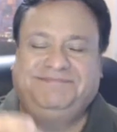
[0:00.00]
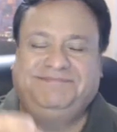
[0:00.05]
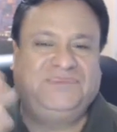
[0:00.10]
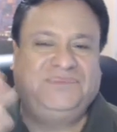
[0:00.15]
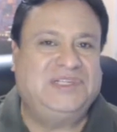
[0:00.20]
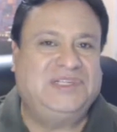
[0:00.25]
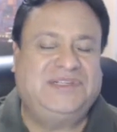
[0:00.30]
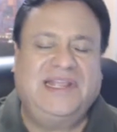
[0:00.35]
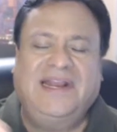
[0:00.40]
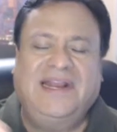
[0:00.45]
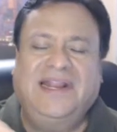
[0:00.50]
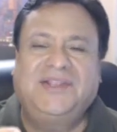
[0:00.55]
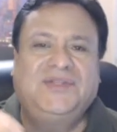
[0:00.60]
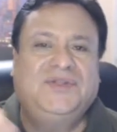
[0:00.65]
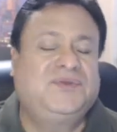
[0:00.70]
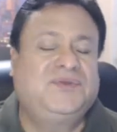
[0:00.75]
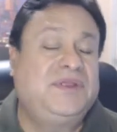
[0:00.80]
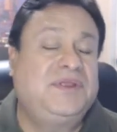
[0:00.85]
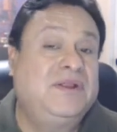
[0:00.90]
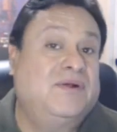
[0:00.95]
they let you
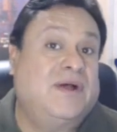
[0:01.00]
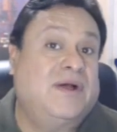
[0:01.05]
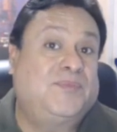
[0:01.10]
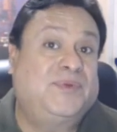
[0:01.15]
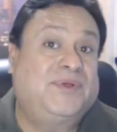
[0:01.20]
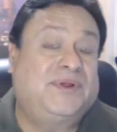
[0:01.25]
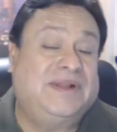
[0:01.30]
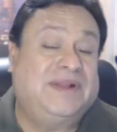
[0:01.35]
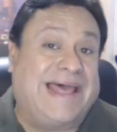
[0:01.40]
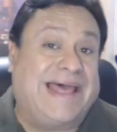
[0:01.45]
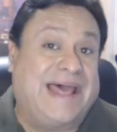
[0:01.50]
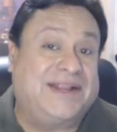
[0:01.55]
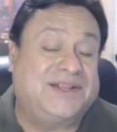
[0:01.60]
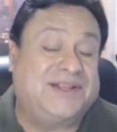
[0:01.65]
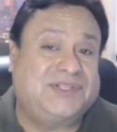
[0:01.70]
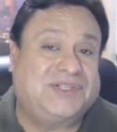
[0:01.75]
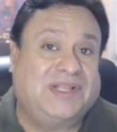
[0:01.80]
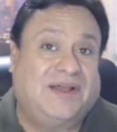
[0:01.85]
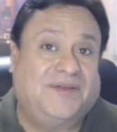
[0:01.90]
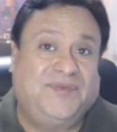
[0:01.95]
upload a lot of
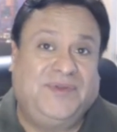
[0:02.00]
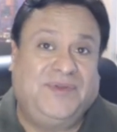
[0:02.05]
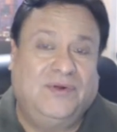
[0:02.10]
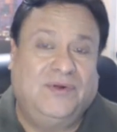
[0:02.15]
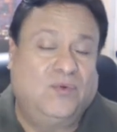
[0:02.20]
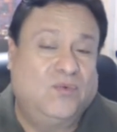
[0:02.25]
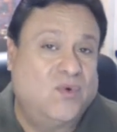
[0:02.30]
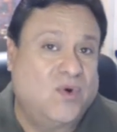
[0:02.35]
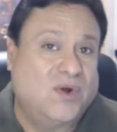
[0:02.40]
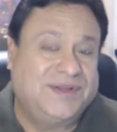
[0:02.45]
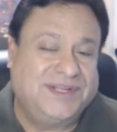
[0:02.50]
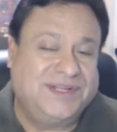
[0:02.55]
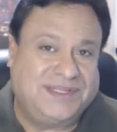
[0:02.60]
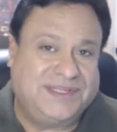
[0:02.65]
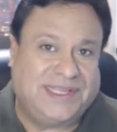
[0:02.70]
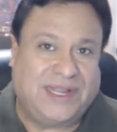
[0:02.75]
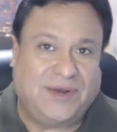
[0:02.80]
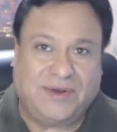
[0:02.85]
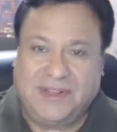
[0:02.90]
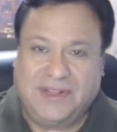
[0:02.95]
stuff, words,
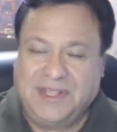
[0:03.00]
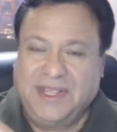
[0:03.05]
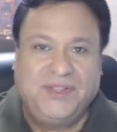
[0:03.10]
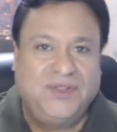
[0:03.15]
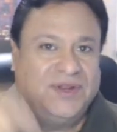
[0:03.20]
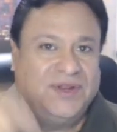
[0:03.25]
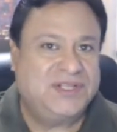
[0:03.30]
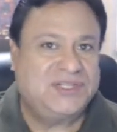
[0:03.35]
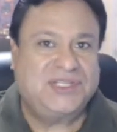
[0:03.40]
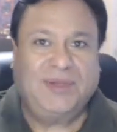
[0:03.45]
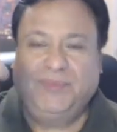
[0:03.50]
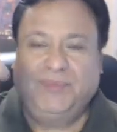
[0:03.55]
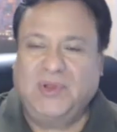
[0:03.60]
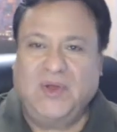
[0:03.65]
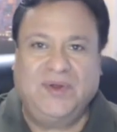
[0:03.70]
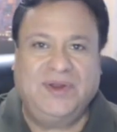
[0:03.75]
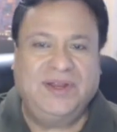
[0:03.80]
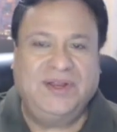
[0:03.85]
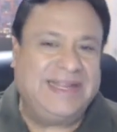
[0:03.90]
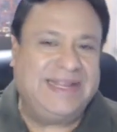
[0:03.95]
etc. You just
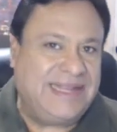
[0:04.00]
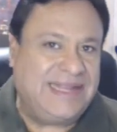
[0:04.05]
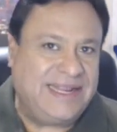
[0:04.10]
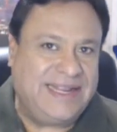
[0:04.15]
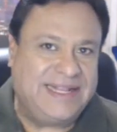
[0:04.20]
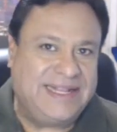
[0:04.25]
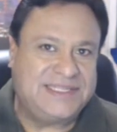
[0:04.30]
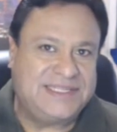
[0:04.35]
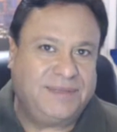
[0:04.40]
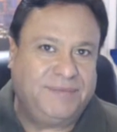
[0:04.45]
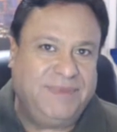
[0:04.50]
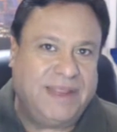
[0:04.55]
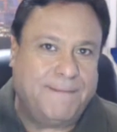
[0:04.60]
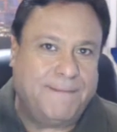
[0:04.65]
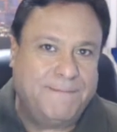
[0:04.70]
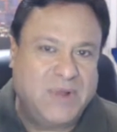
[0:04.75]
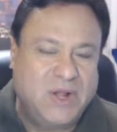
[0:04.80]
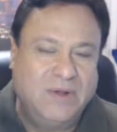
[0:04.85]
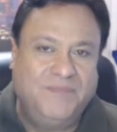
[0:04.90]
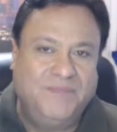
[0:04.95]
upload it and then hit submit.
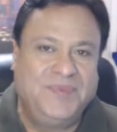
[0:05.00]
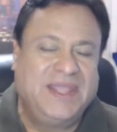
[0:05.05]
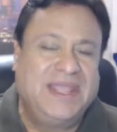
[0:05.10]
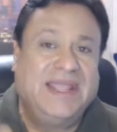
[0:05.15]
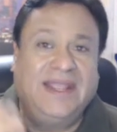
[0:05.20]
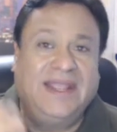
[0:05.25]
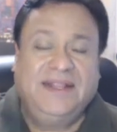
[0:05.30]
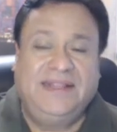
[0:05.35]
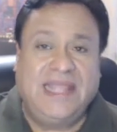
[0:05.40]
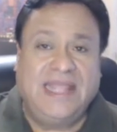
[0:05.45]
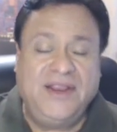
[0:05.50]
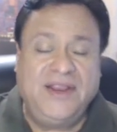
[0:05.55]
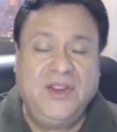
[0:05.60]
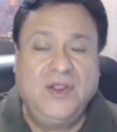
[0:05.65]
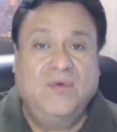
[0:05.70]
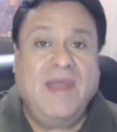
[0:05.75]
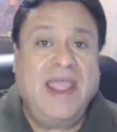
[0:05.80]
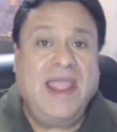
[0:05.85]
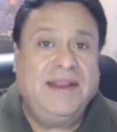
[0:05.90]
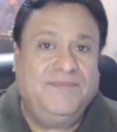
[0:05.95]
Boom. Then you
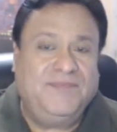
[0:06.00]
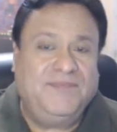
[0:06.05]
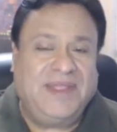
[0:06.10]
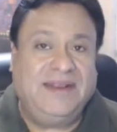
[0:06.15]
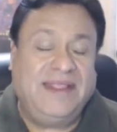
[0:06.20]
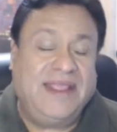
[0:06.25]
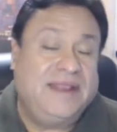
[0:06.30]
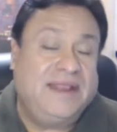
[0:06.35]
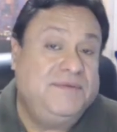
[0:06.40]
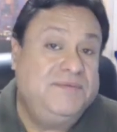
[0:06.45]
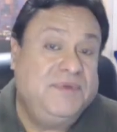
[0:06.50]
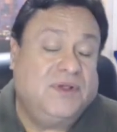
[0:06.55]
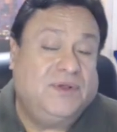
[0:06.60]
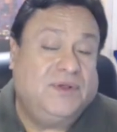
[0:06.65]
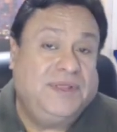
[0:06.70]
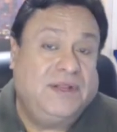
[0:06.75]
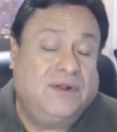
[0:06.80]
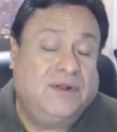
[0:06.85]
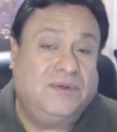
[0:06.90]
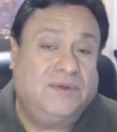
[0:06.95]
wait, and then
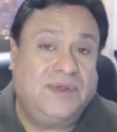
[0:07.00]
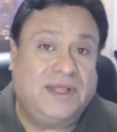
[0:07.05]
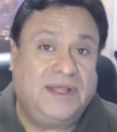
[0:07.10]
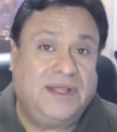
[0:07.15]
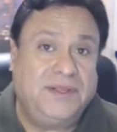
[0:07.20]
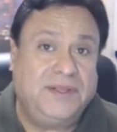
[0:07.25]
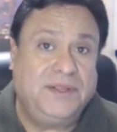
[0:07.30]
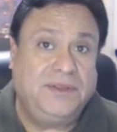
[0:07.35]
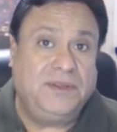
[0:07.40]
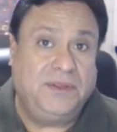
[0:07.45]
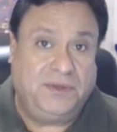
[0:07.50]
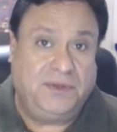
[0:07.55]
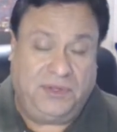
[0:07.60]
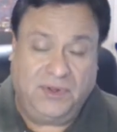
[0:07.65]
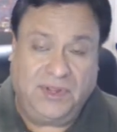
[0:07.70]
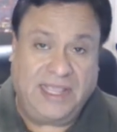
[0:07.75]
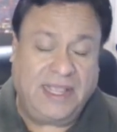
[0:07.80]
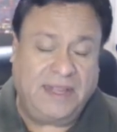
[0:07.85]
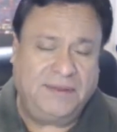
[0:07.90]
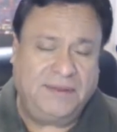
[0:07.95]
you
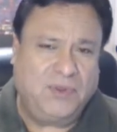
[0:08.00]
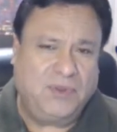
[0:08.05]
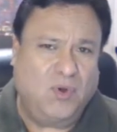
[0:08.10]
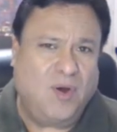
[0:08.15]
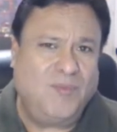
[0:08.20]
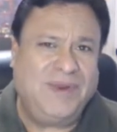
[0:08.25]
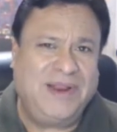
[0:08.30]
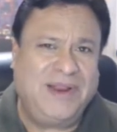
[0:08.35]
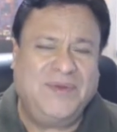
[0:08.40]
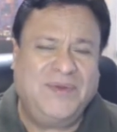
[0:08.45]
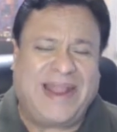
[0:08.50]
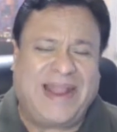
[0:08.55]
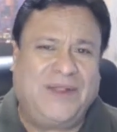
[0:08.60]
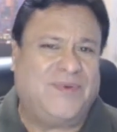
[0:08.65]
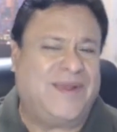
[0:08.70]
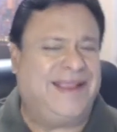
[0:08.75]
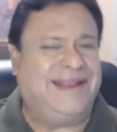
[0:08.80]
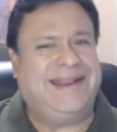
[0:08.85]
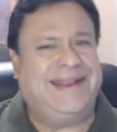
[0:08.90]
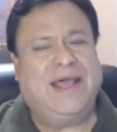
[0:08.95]
get, normally, like
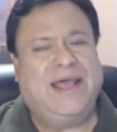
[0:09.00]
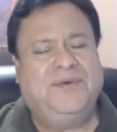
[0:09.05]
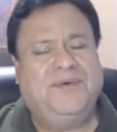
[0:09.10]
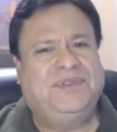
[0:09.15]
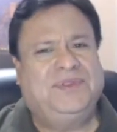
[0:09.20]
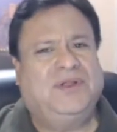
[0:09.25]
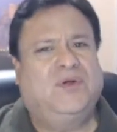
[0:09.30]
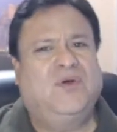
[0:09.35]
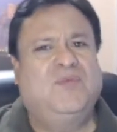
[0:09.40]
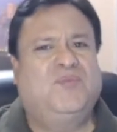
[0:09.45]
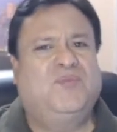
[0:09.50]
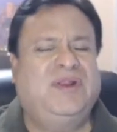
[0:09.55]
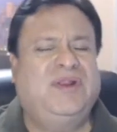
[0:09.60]
right now they're going pretty